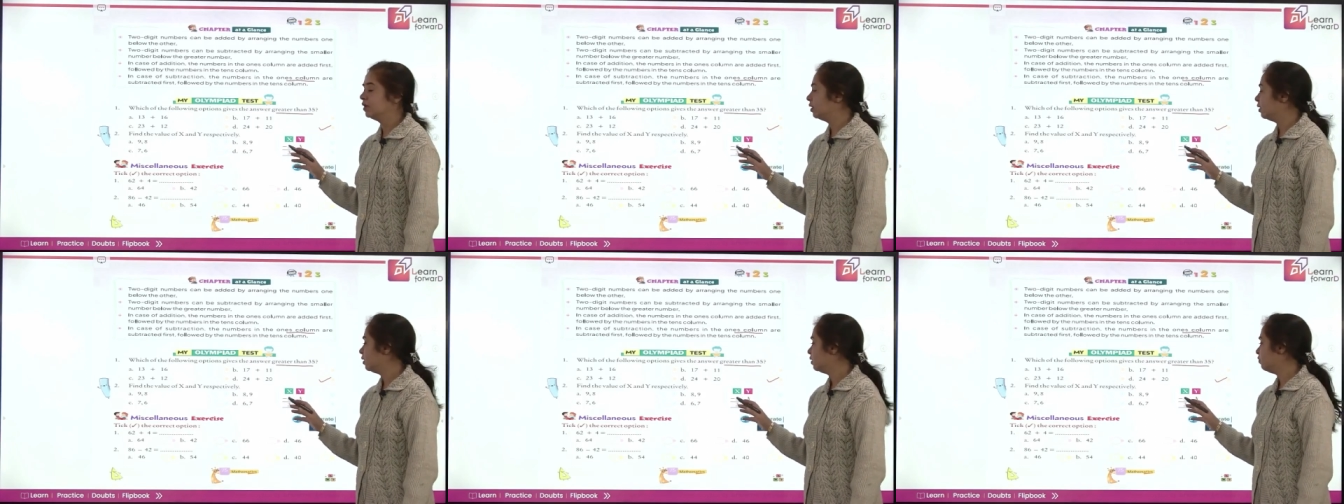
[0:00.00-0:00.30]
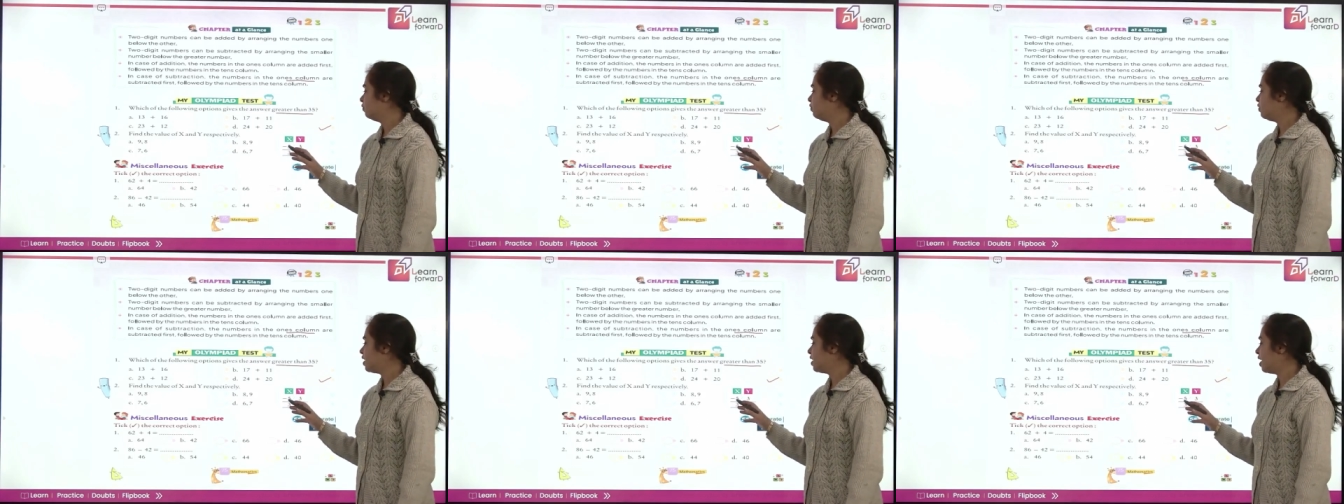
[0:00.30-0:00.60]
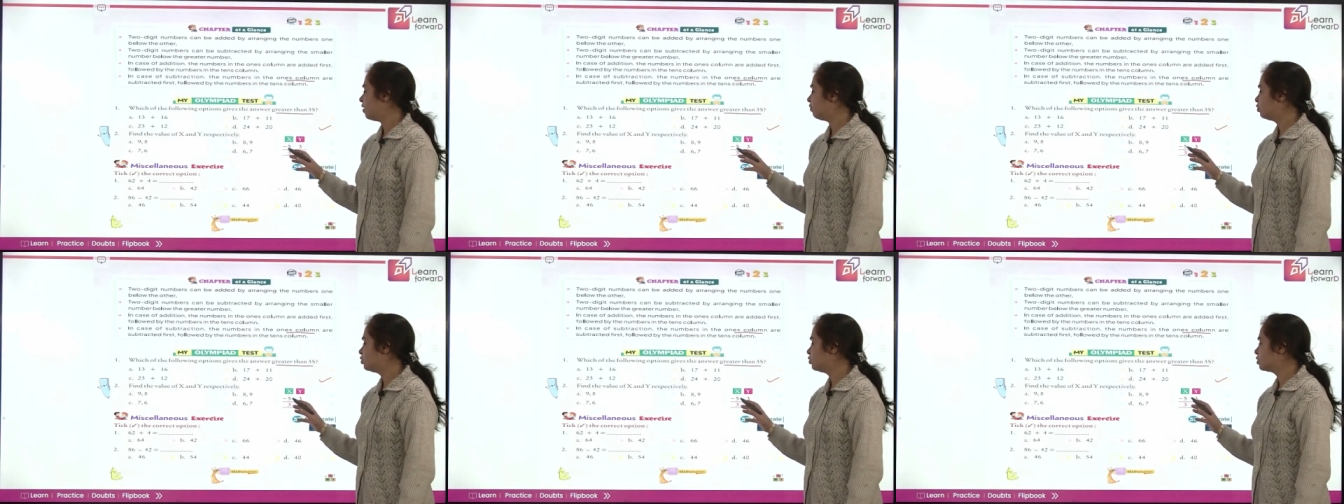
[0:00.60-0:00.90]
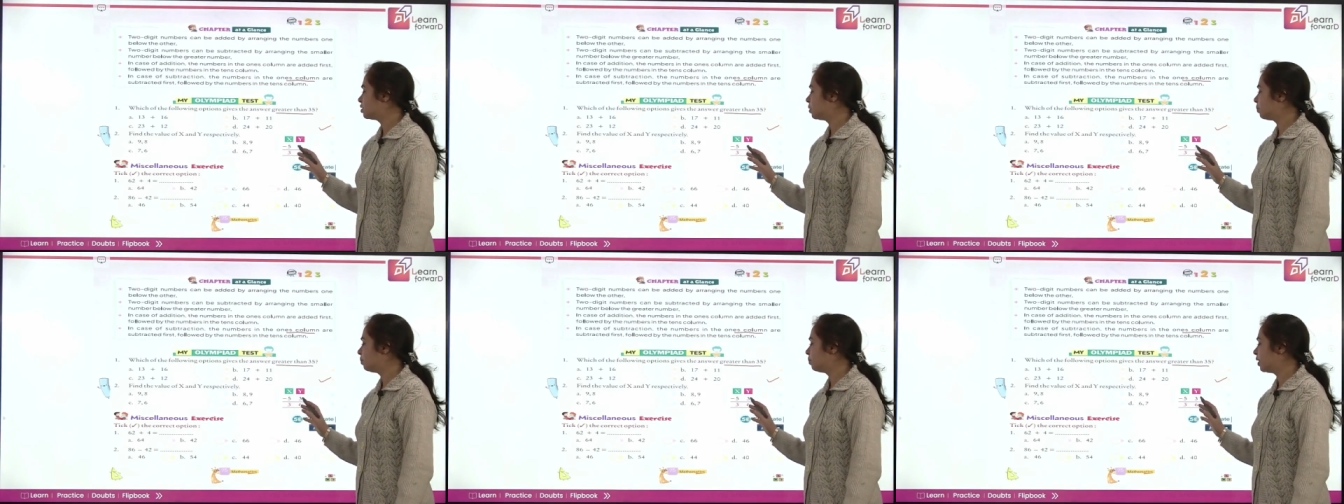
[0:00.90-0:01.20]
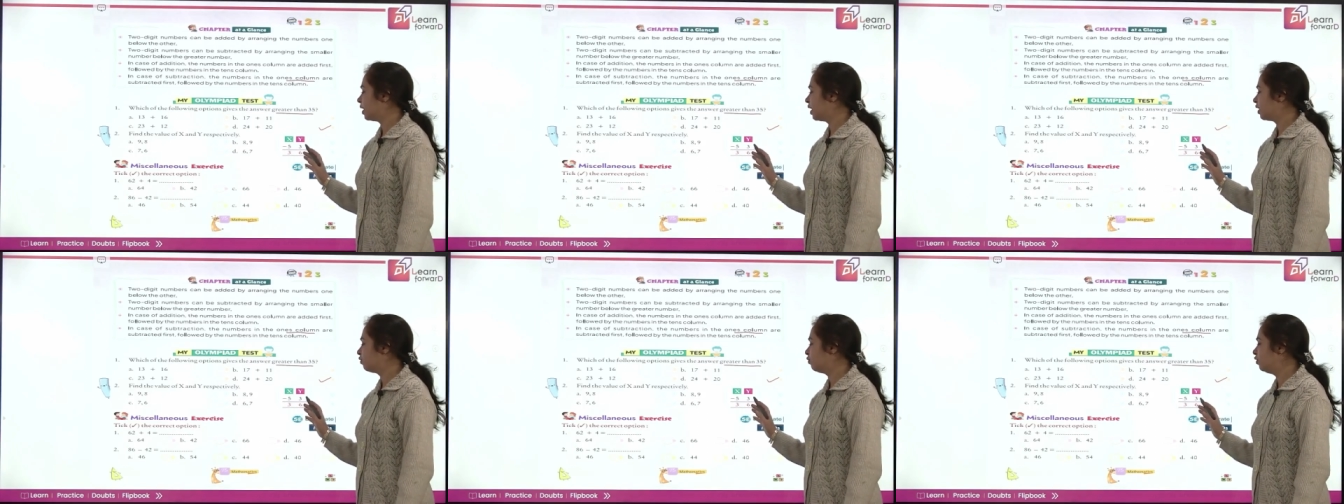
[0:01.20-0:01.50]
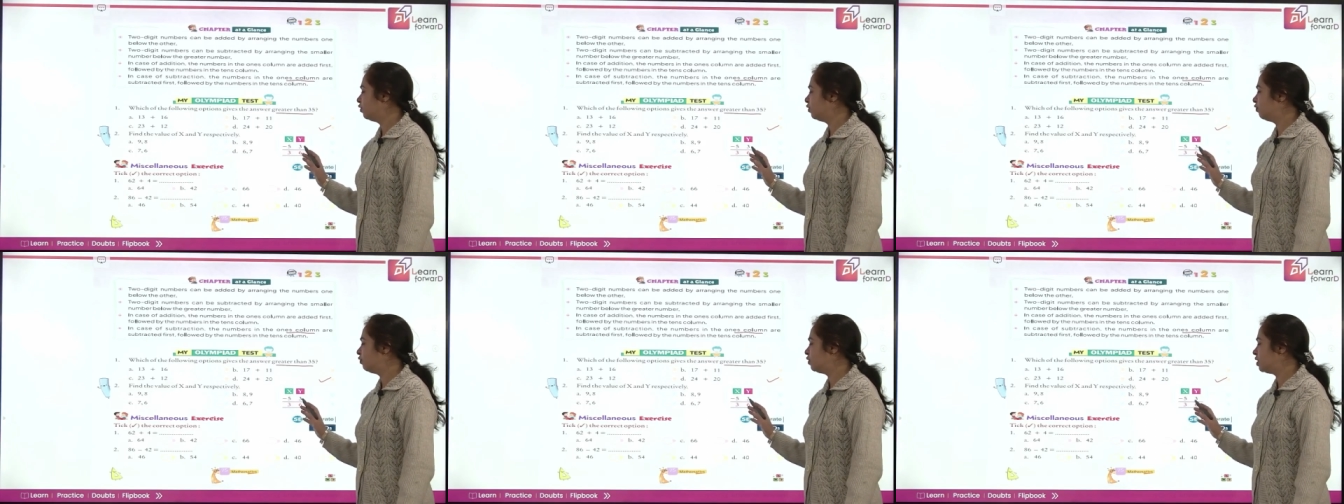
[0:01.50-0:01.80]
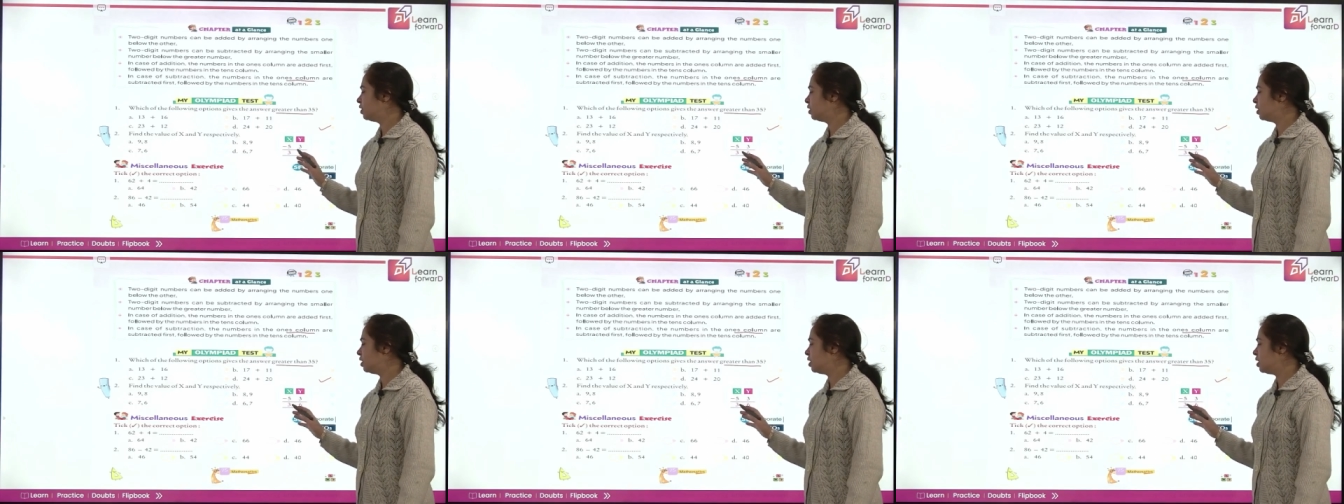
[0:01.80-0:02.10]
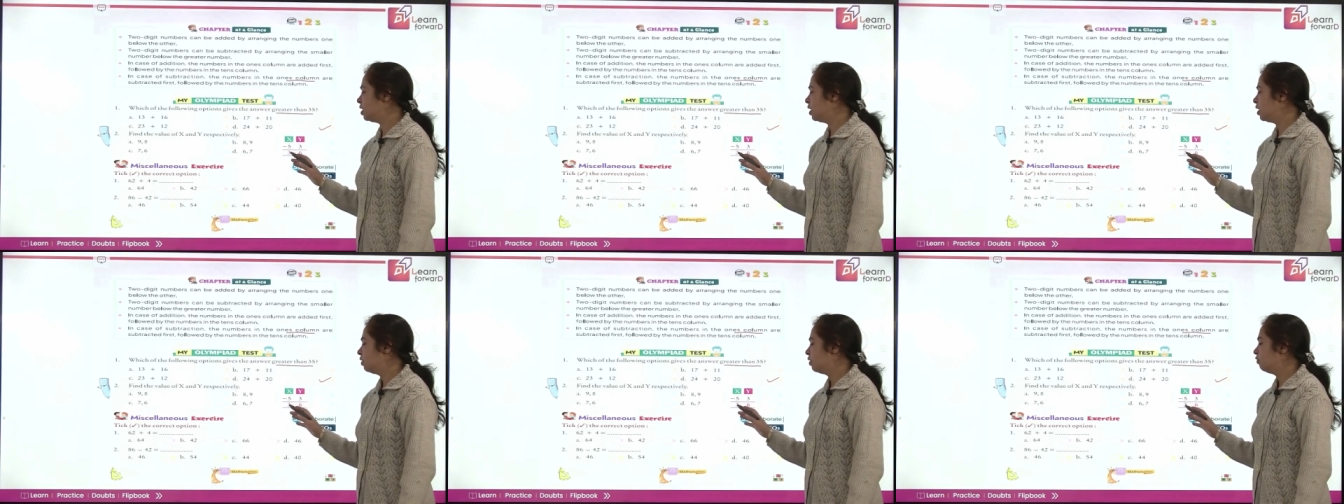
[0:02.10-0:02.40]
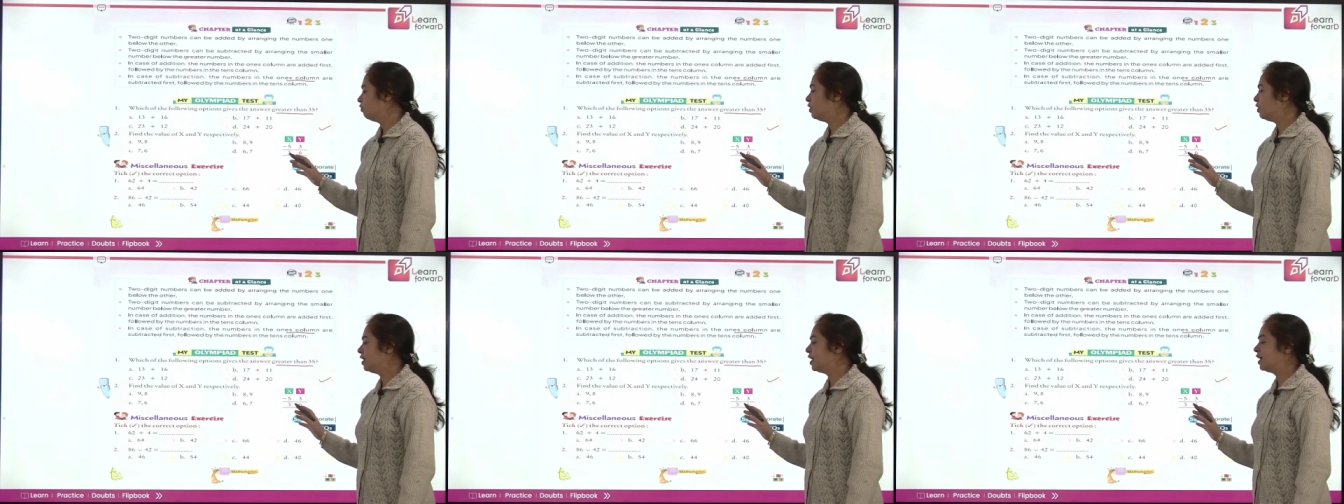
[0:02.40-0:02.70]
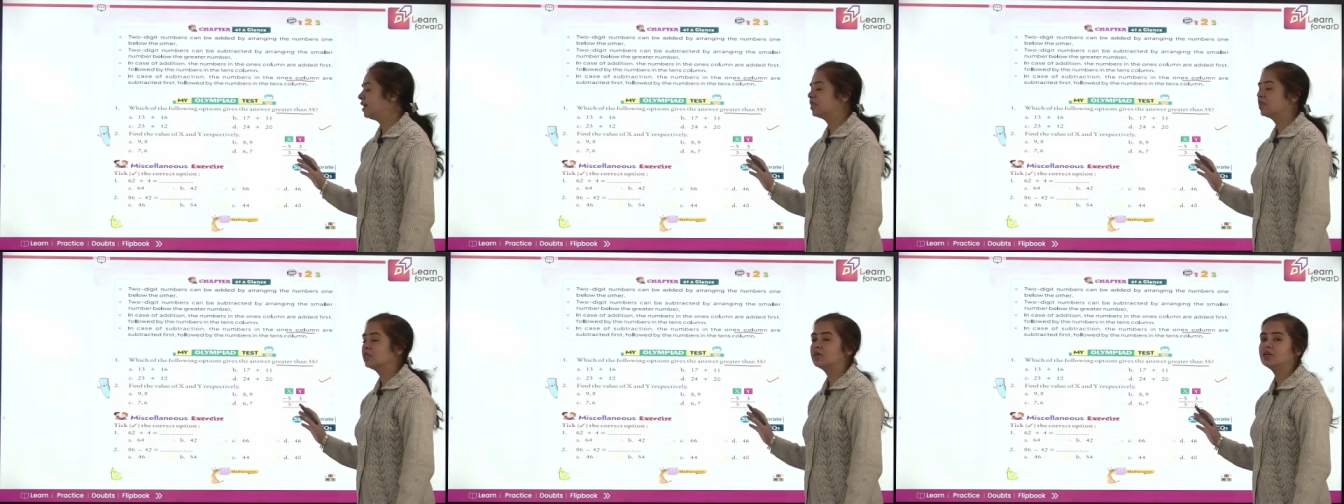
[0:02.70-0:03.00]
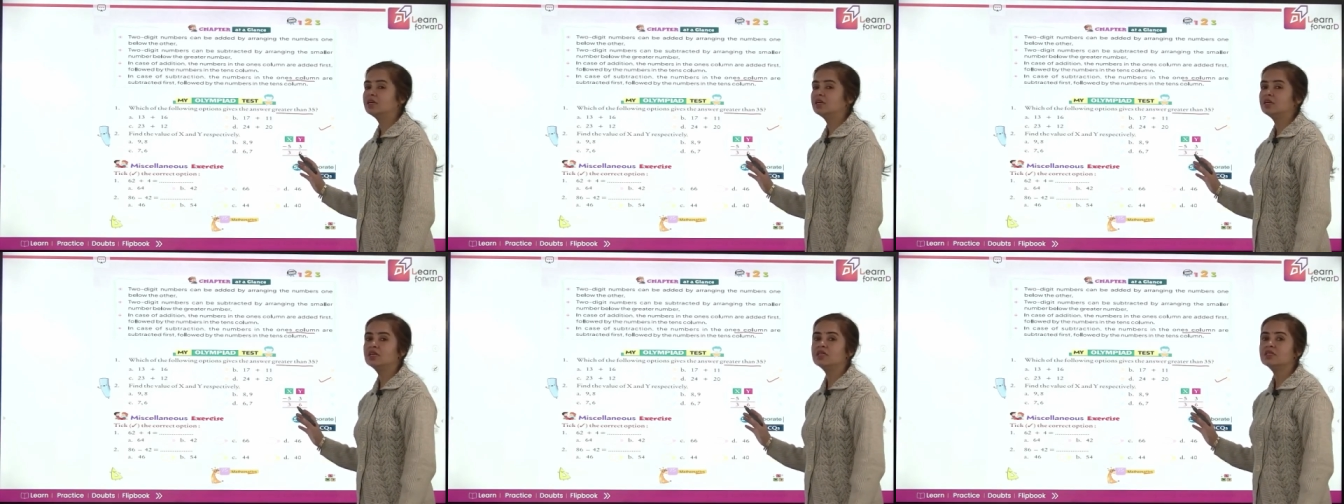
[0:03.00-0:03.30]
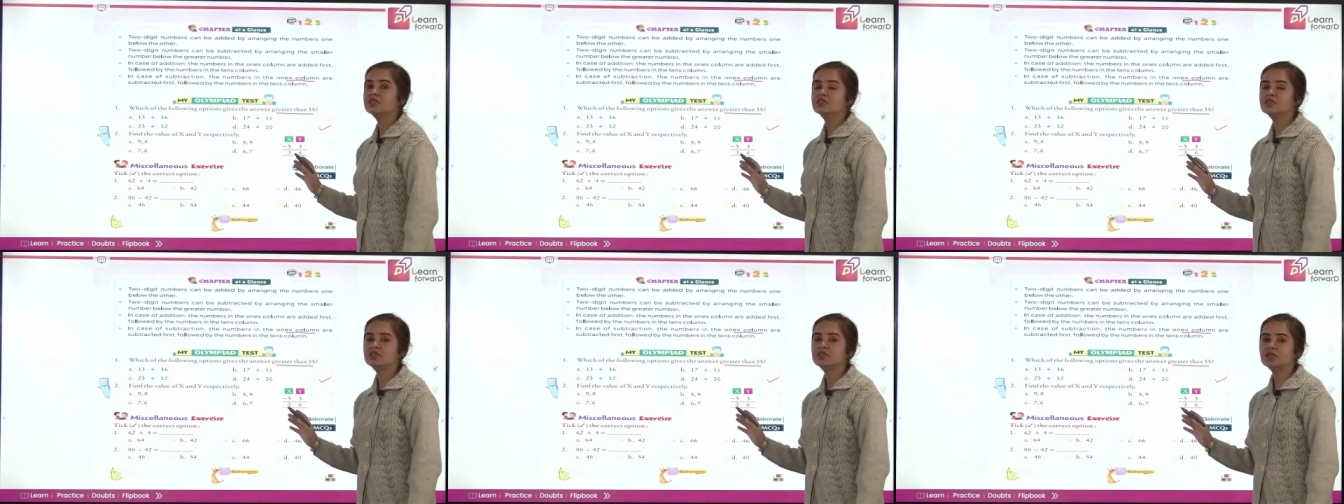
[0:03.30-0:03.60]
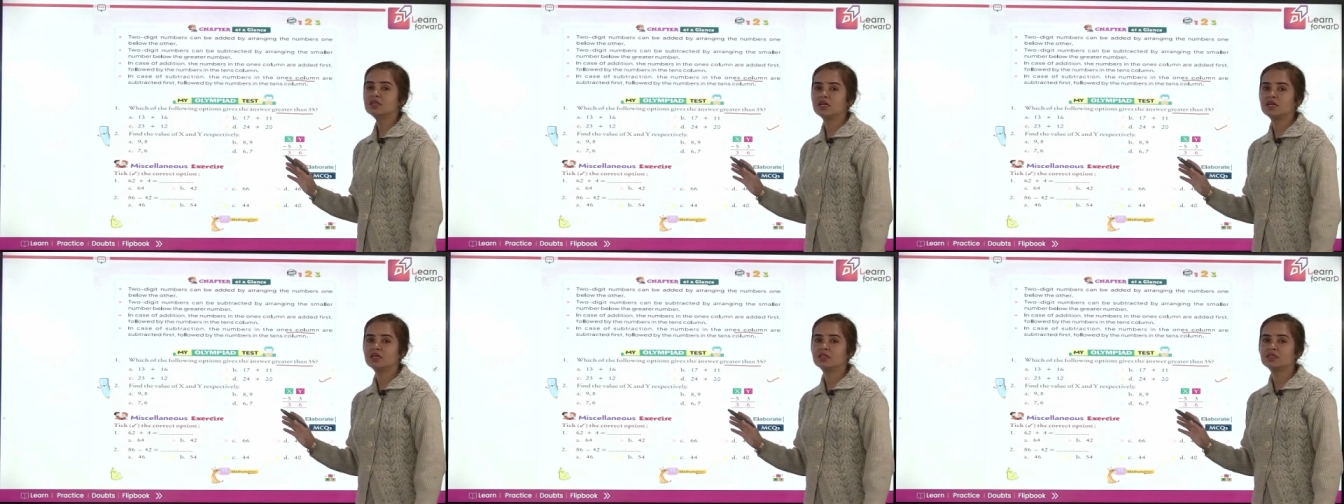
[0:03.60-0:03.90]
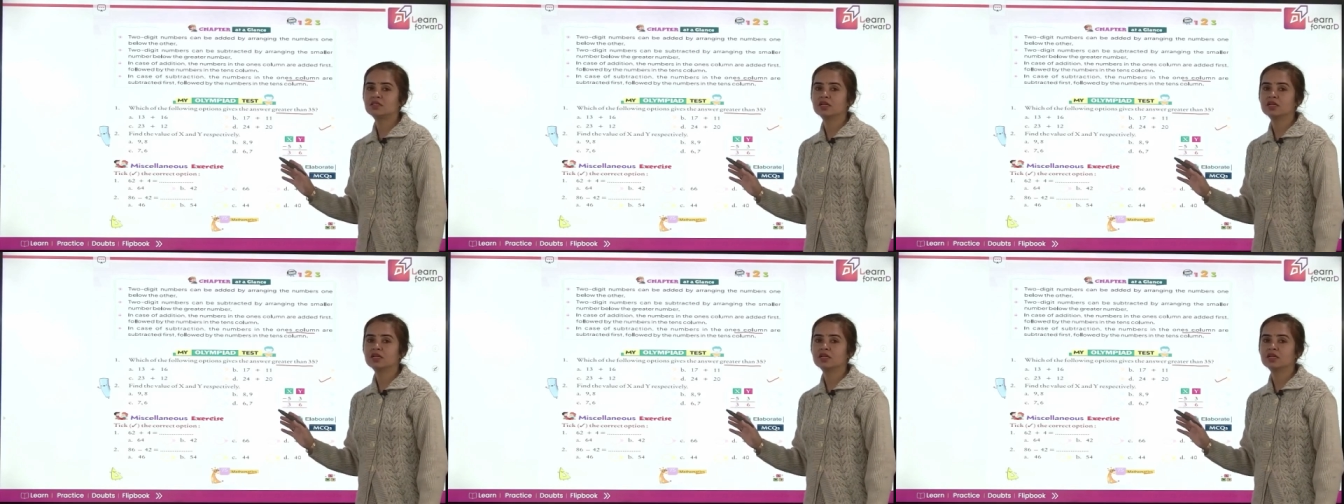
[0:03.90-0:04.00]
We have to subtract 53. We get 36.